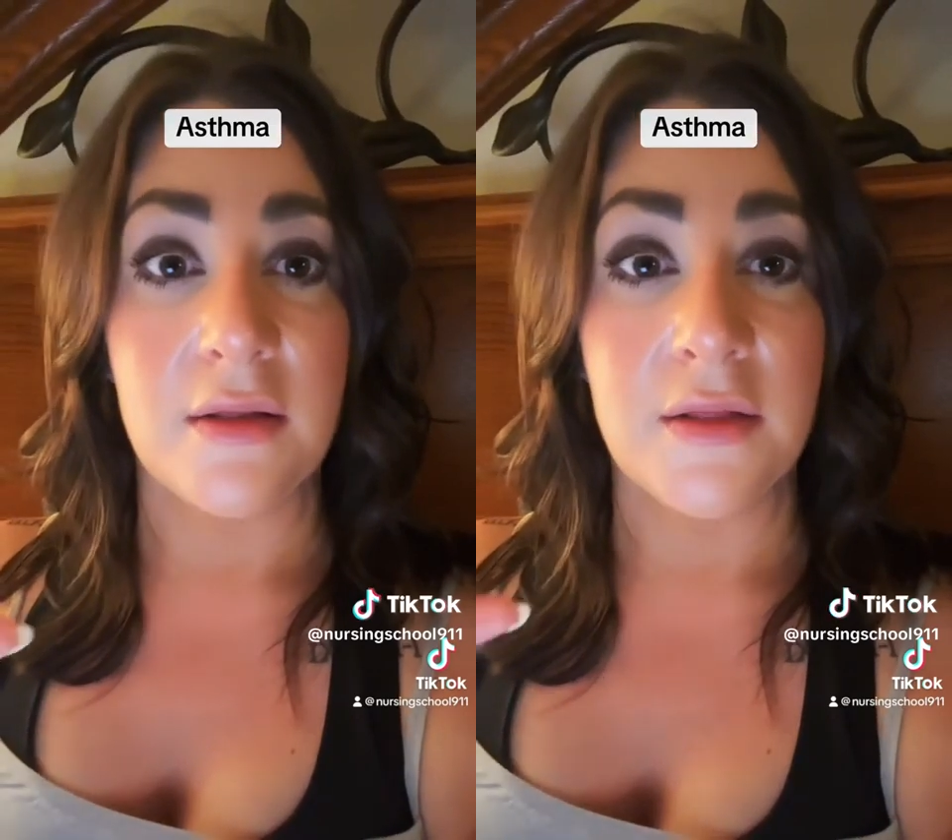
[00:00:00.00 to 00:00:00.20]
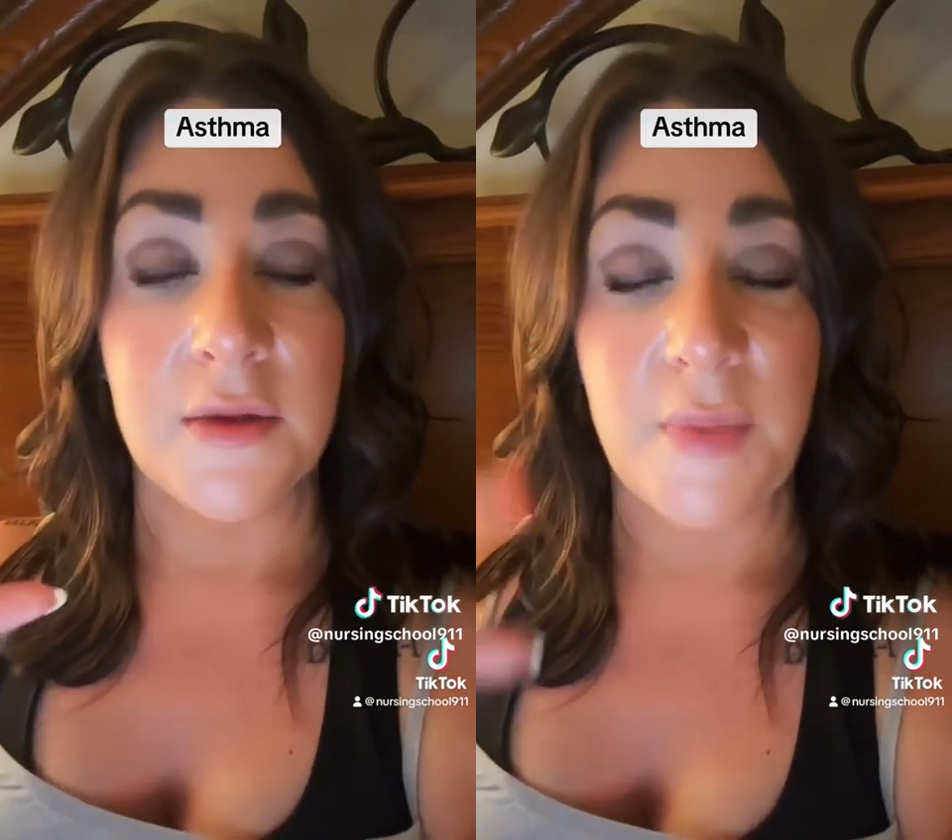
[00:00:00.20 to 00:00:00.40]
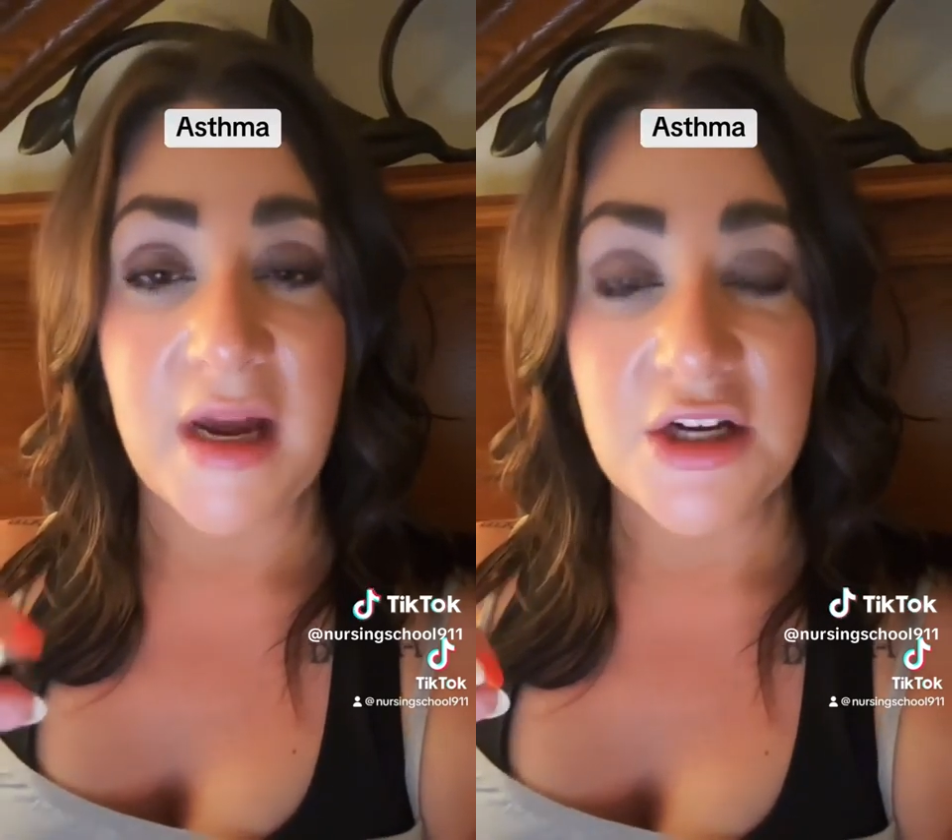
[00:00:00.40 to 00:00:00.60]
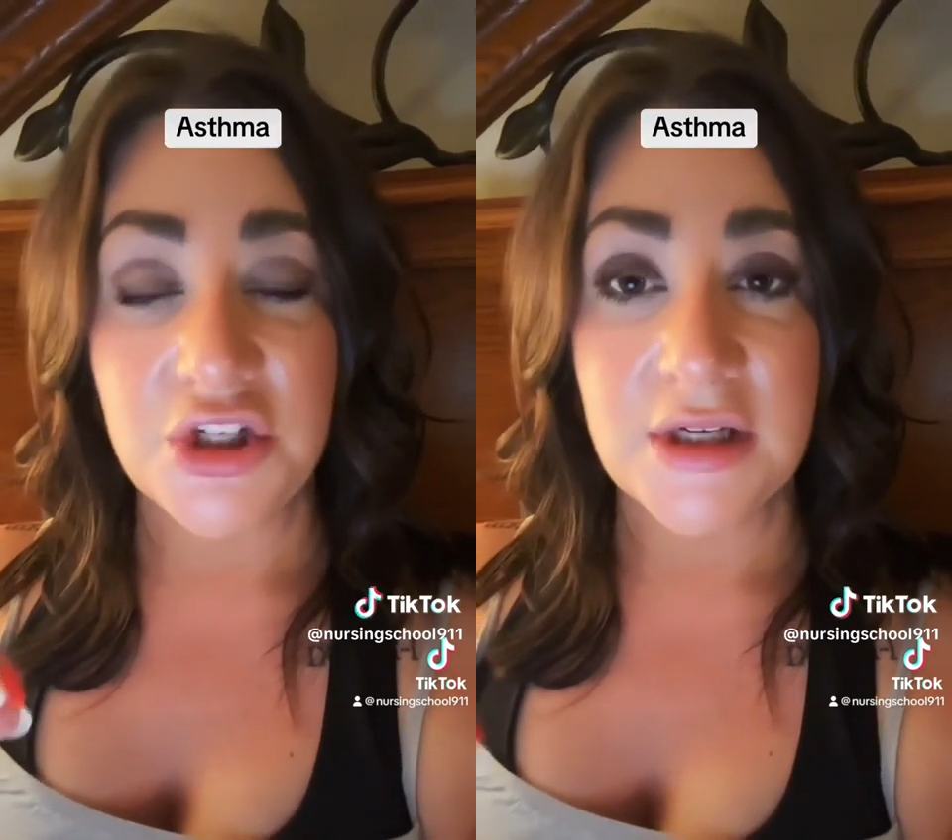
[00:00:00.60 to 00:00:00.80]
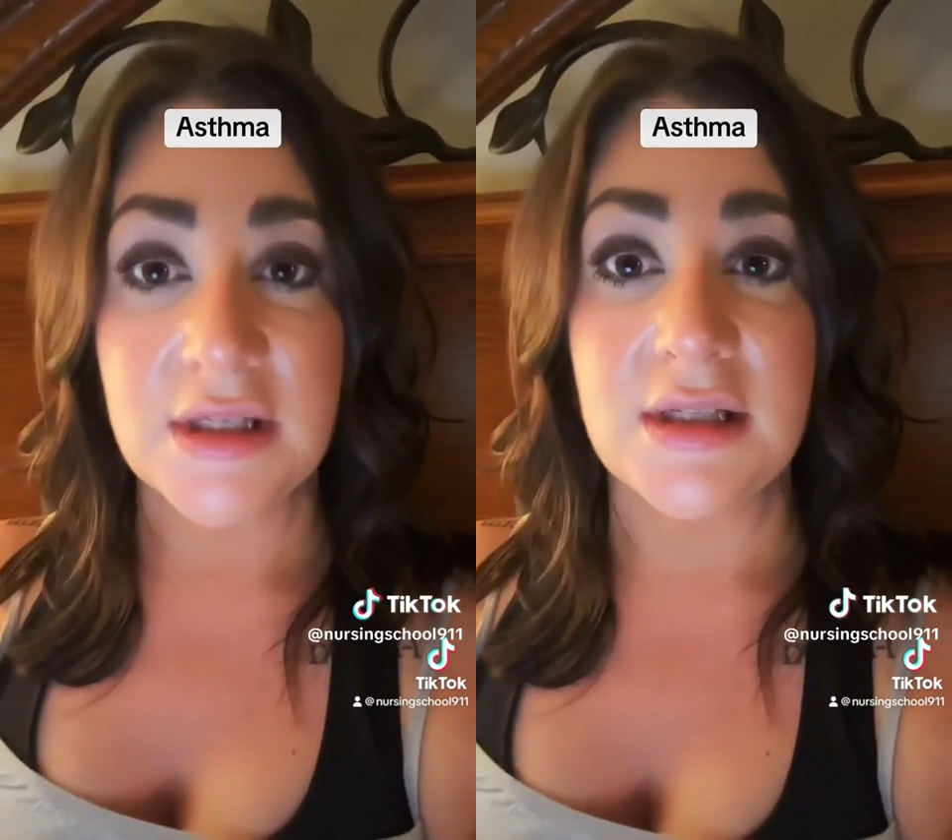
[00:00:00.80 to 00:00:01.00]
the
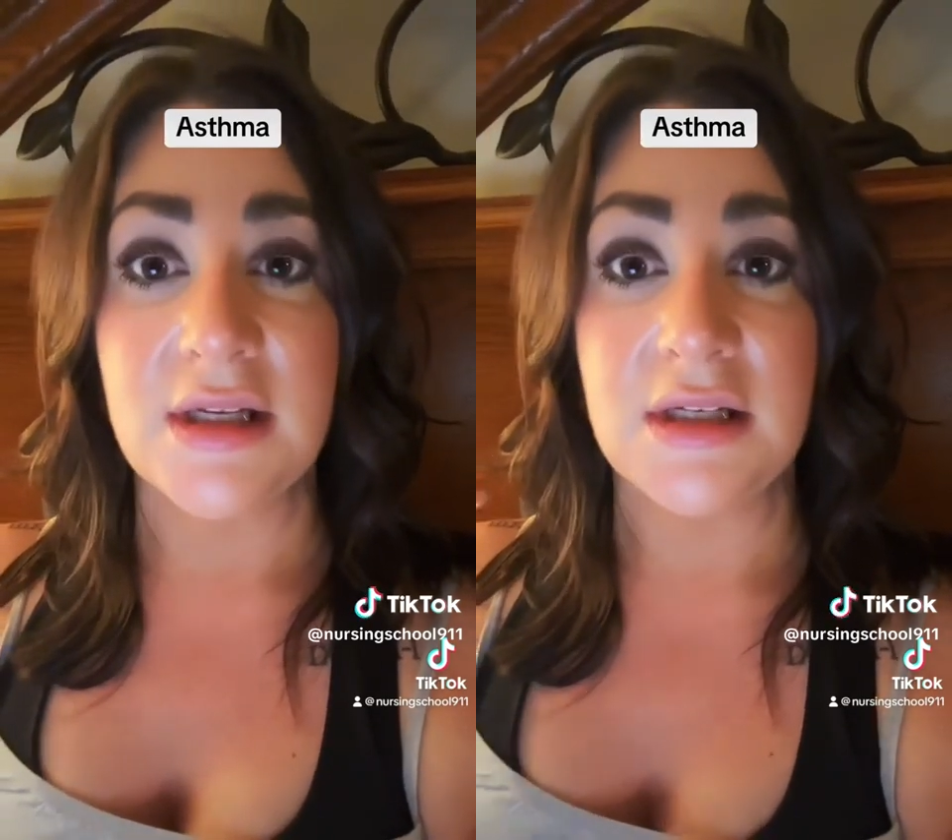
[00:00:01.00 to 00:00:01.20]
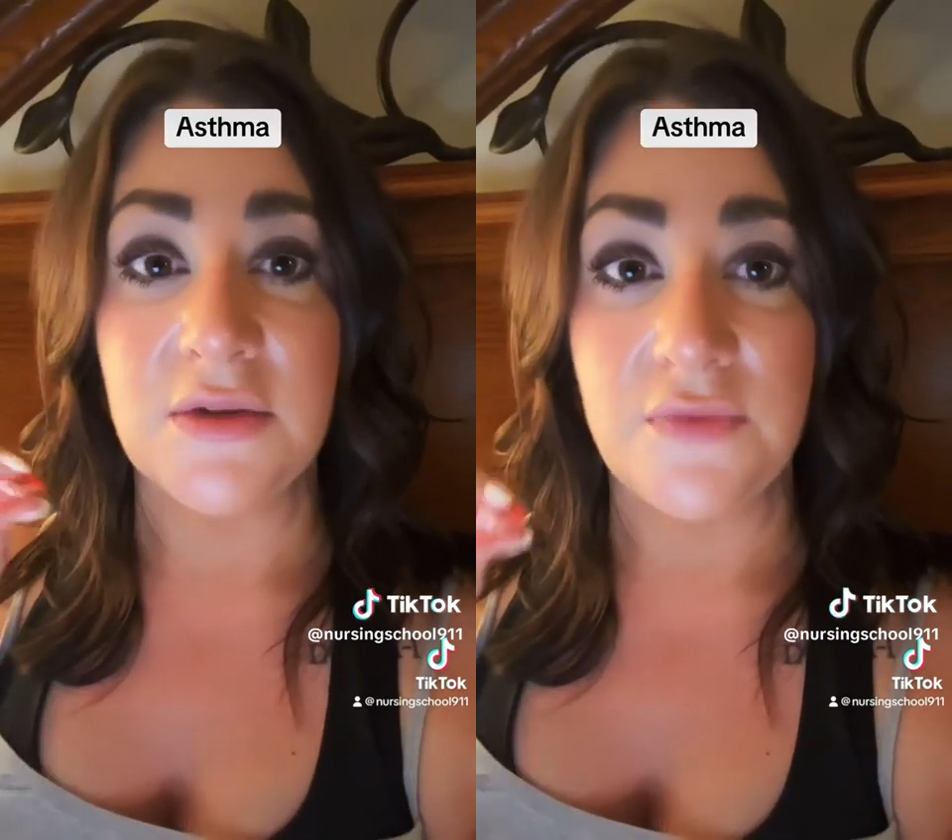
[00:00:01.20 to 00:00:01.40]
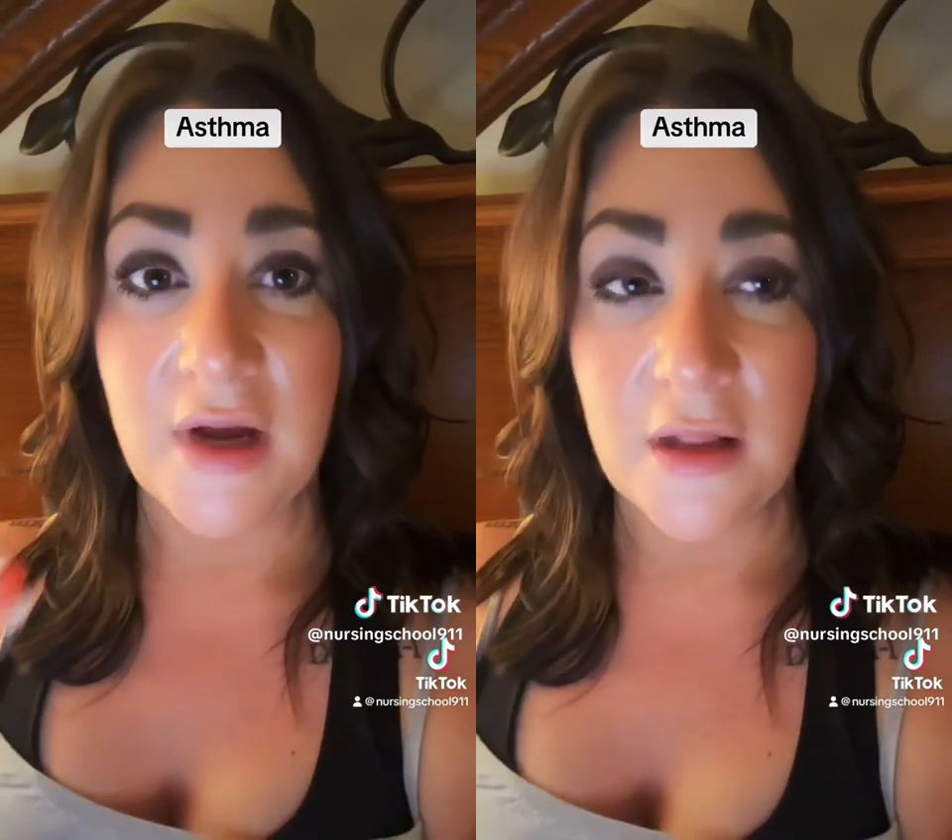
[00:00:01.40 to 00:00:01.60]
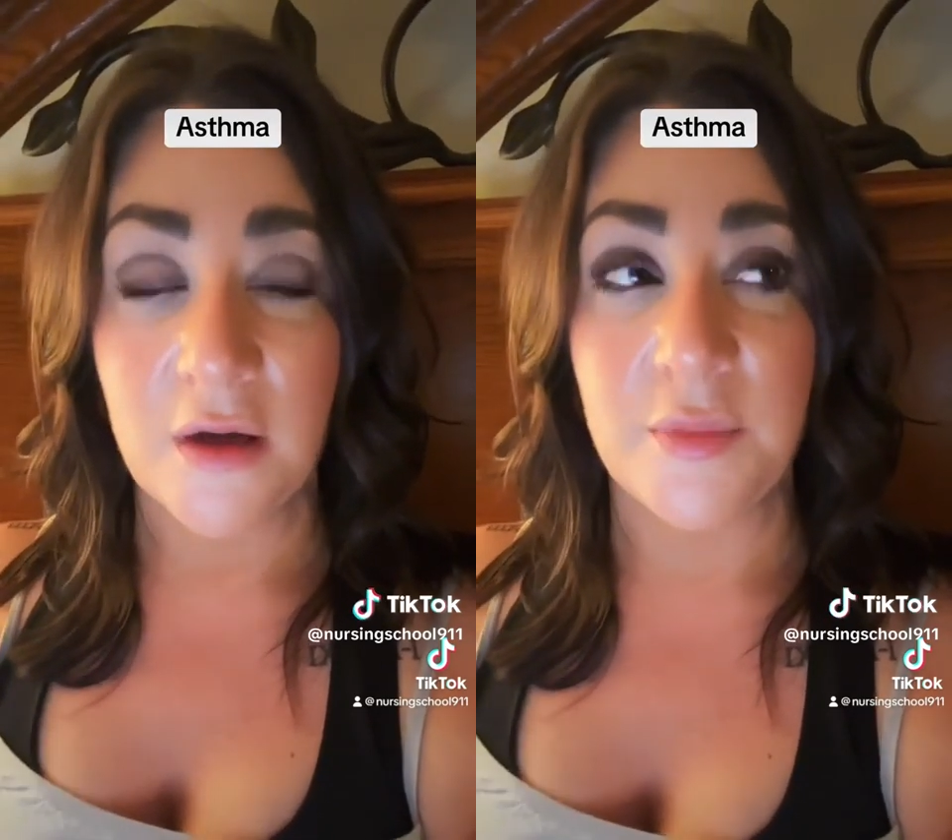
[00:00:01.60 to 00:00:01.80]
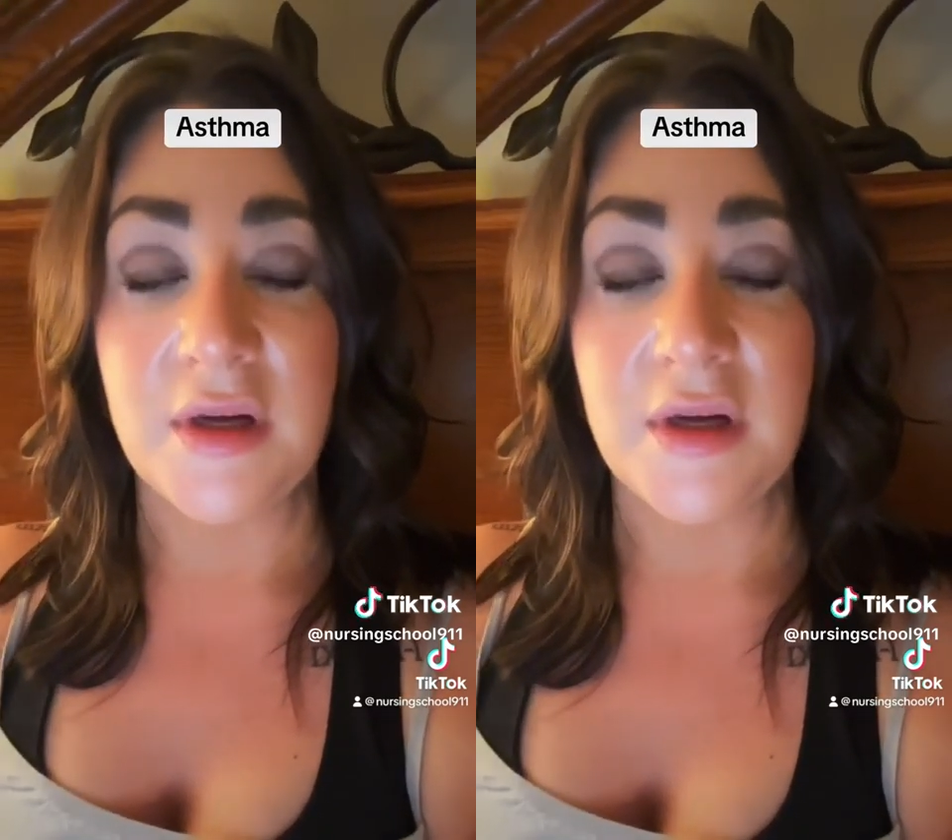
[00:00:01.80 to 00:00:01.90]
patients that develop